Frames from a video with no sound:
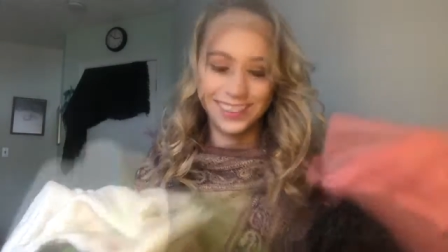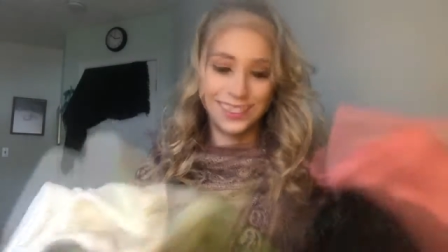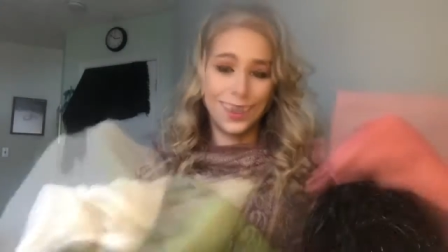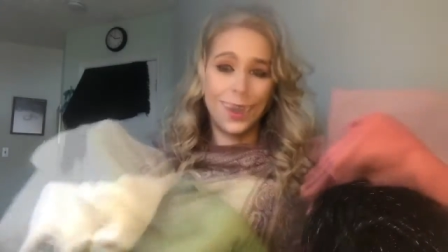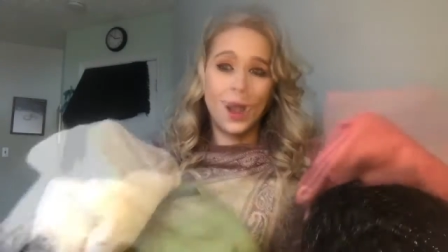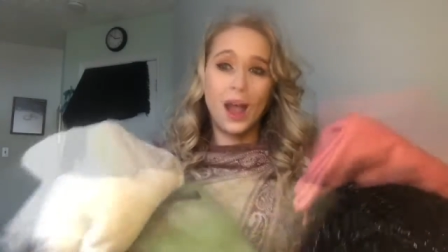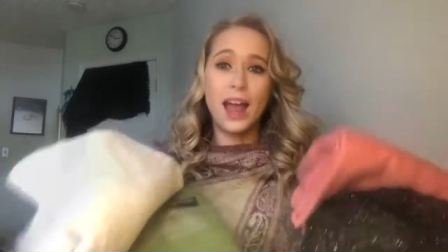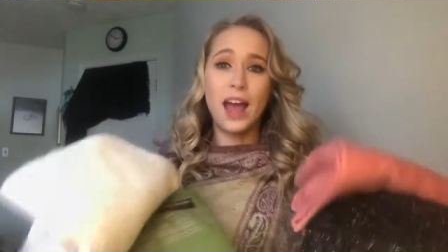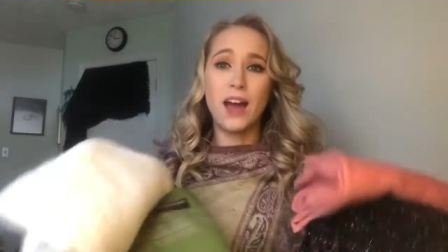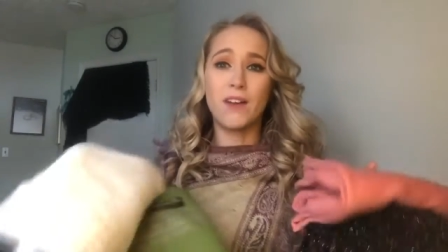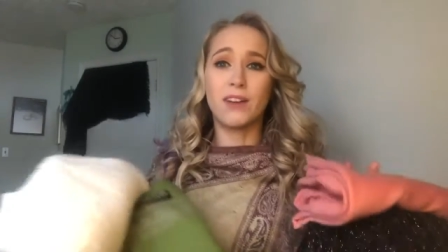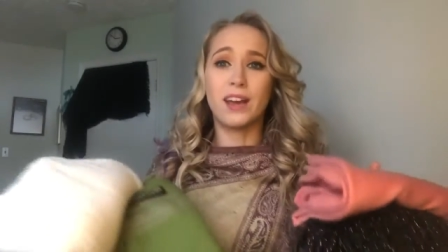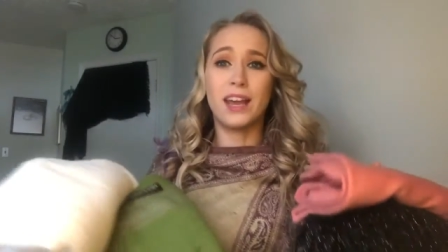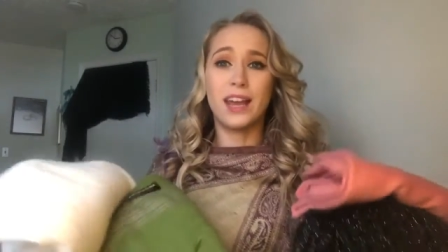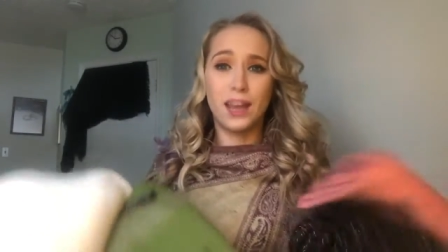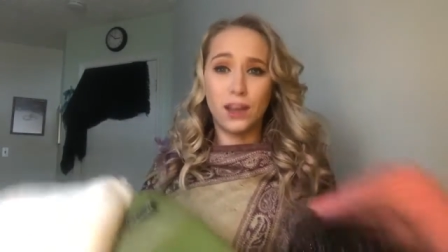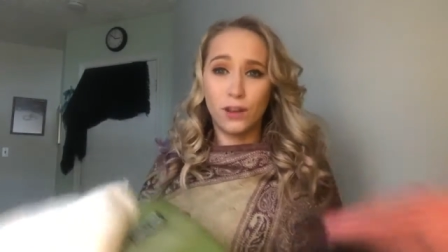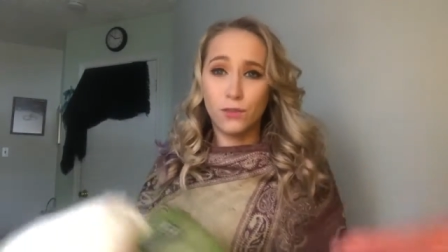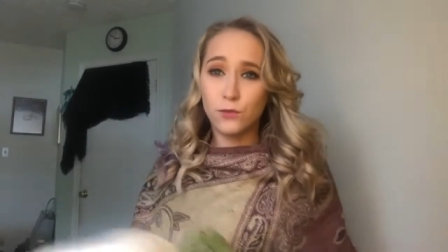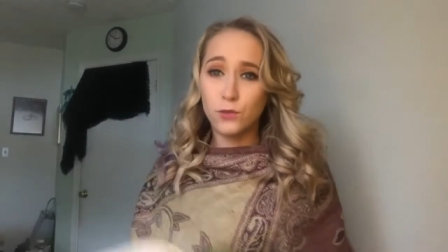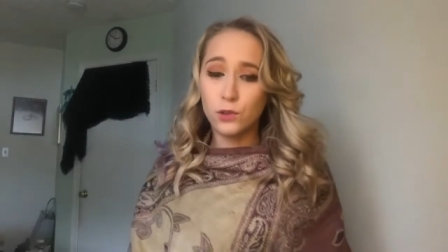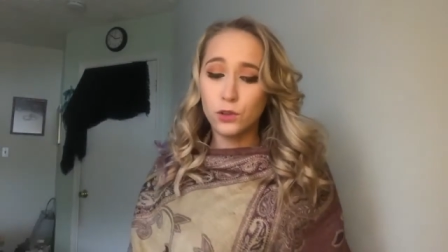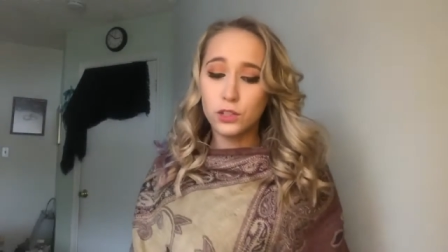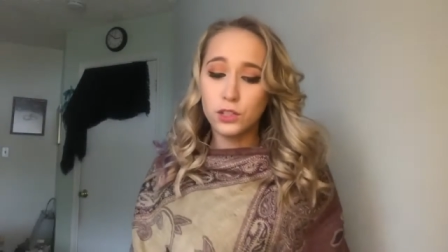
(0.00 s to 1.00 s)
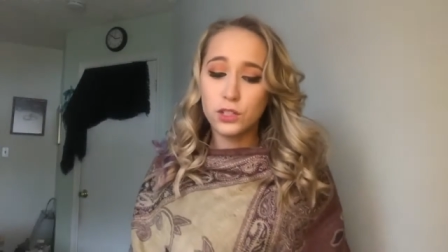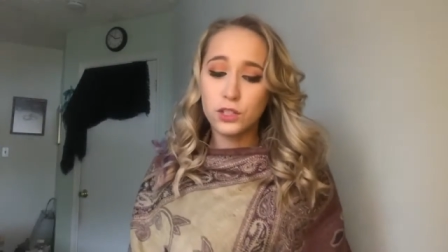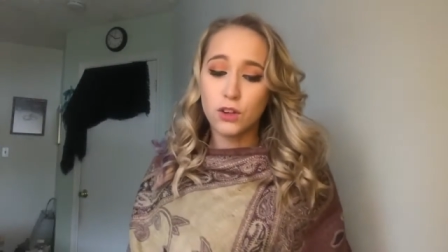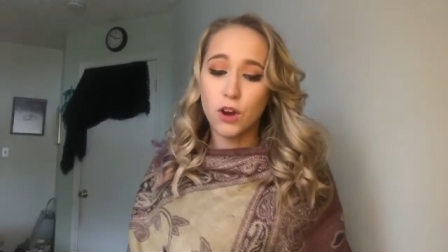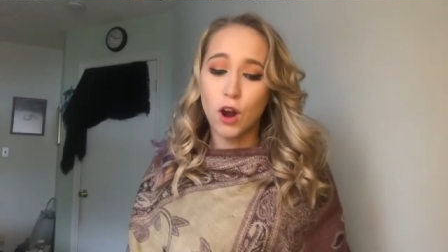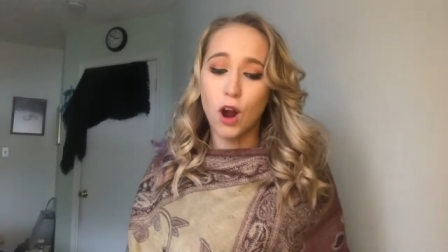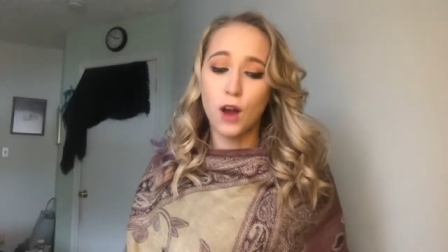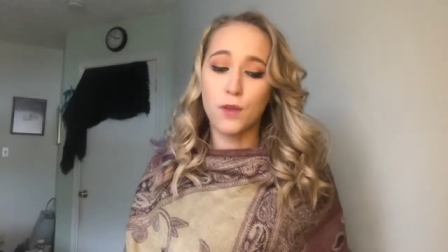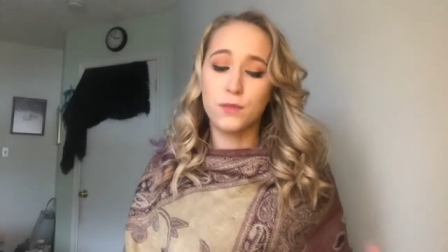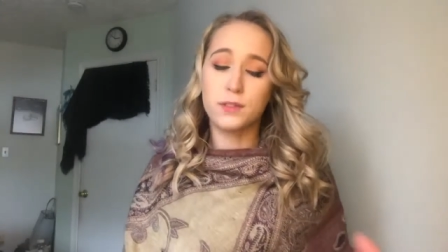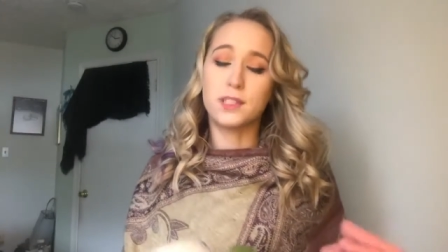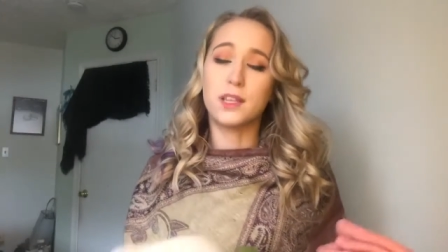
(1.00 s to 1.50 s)
So I have a handful of
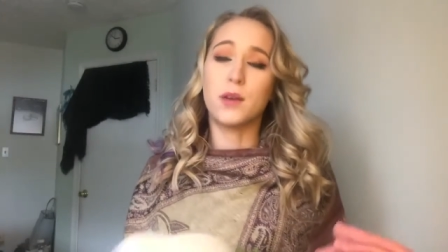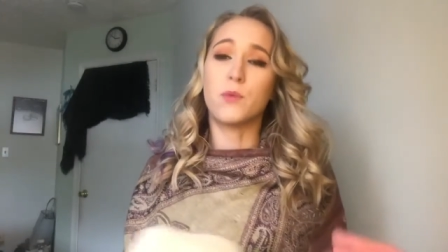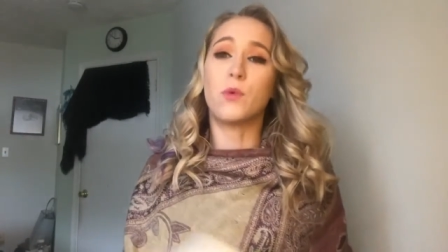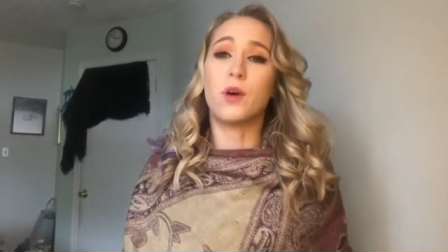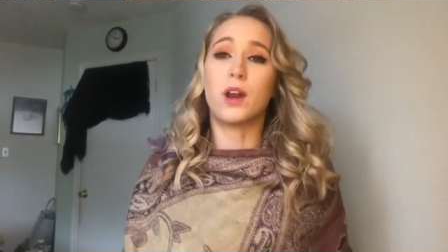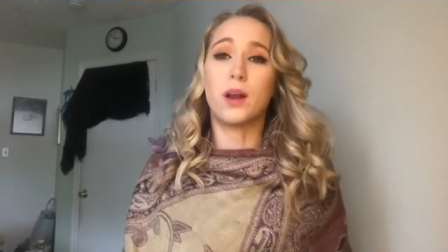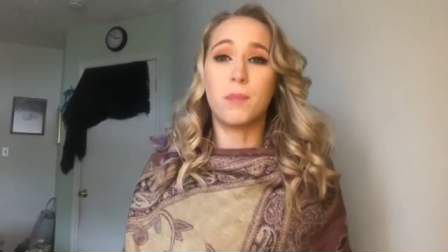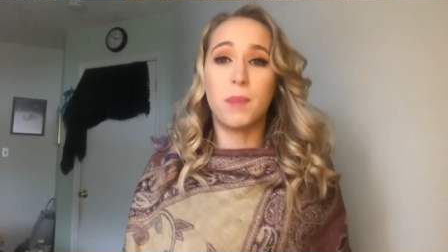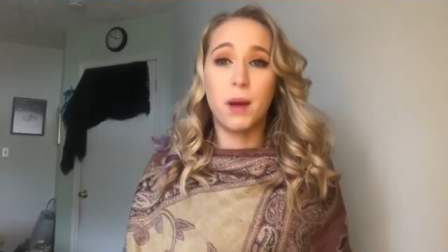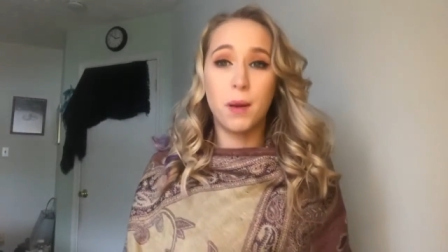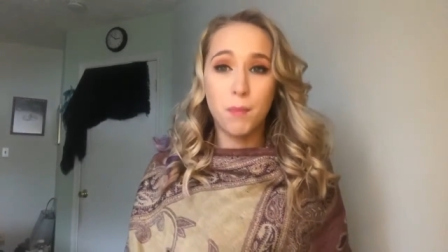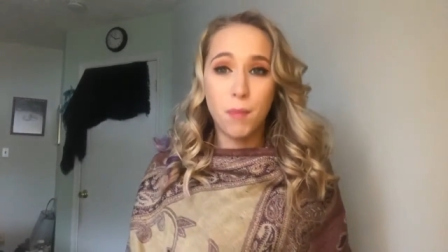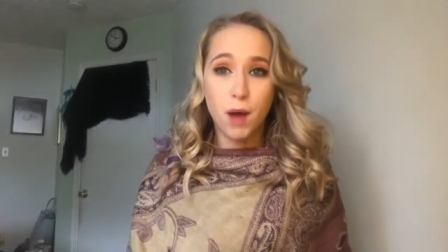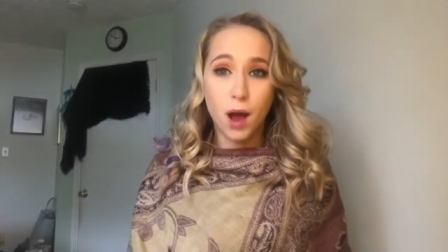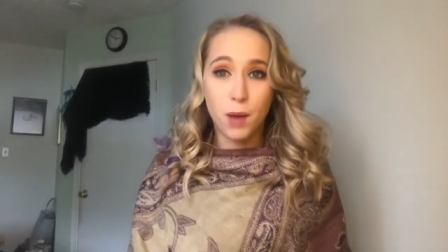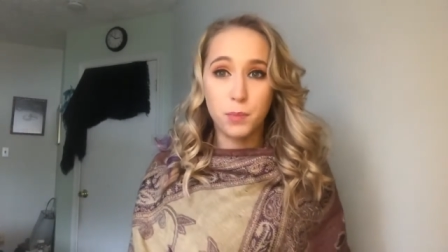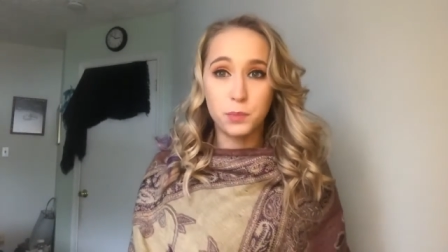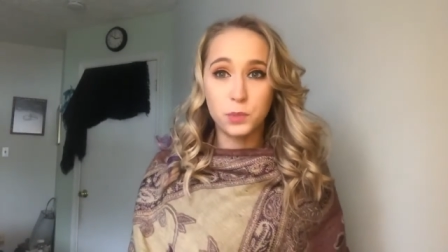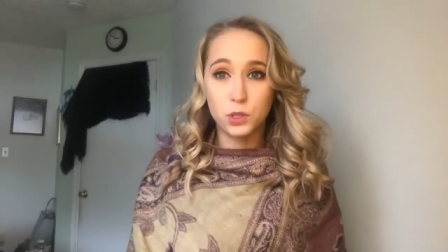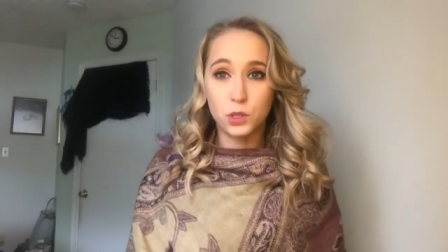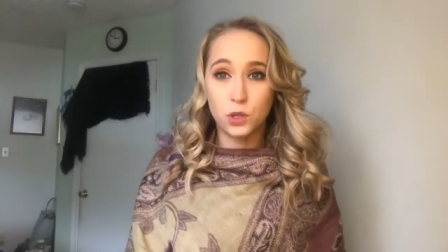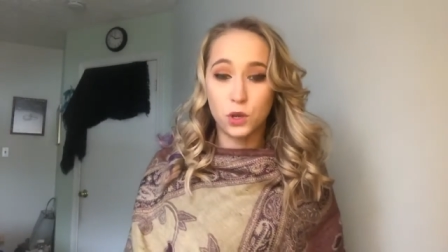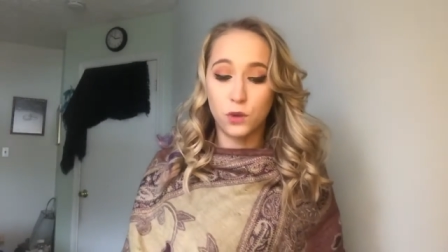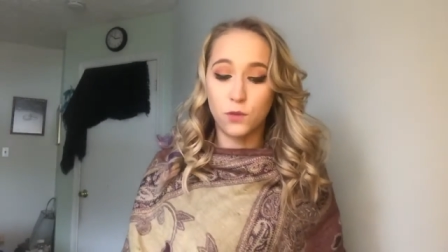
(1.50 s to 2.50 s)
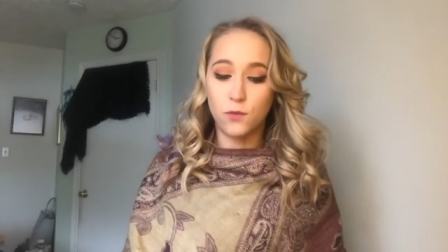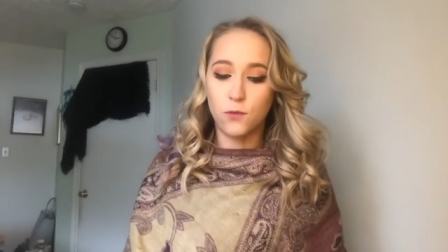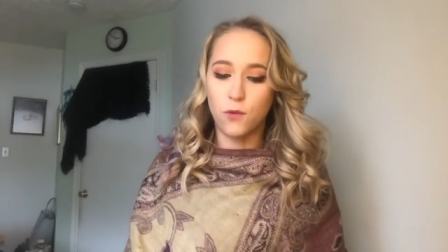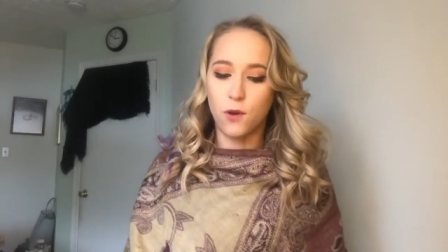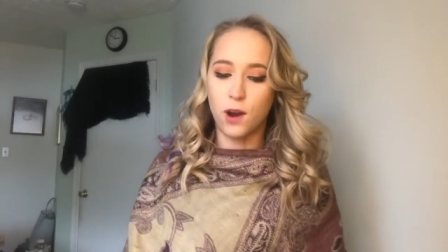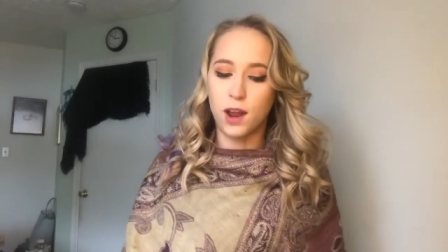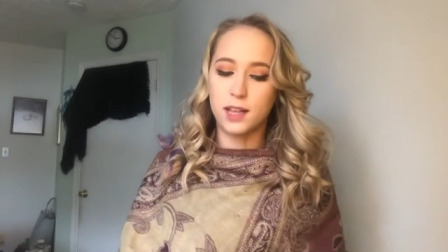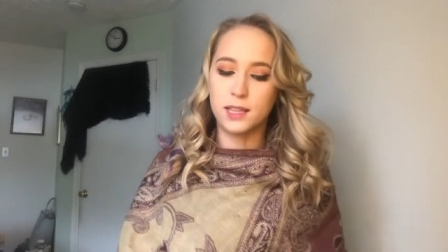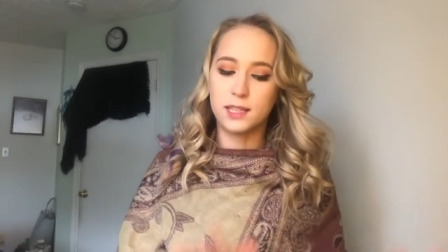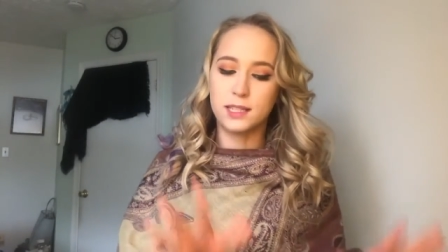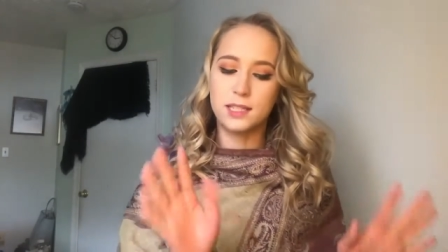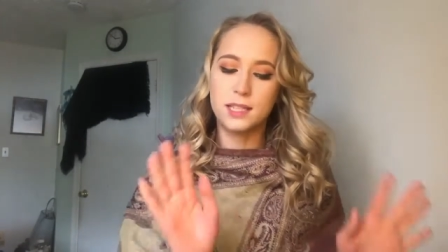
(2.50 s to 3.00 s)
scarves that one of my mom's good
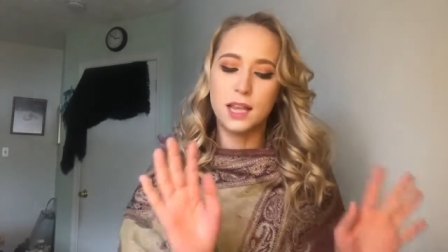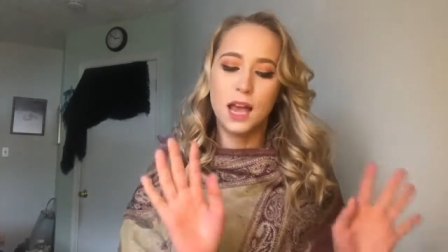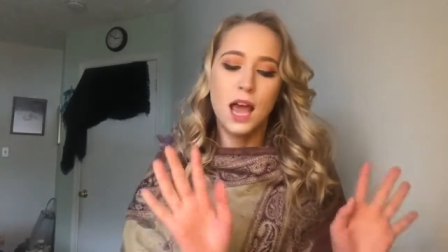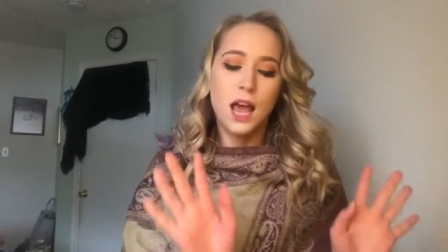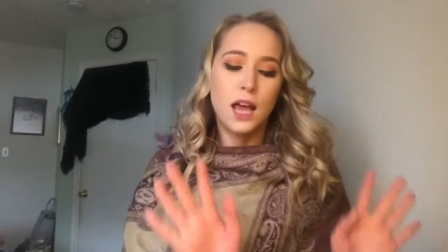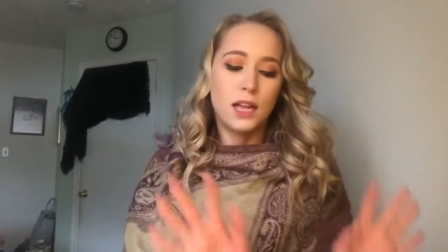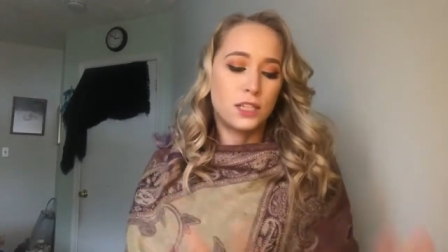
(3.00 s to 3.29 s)
friends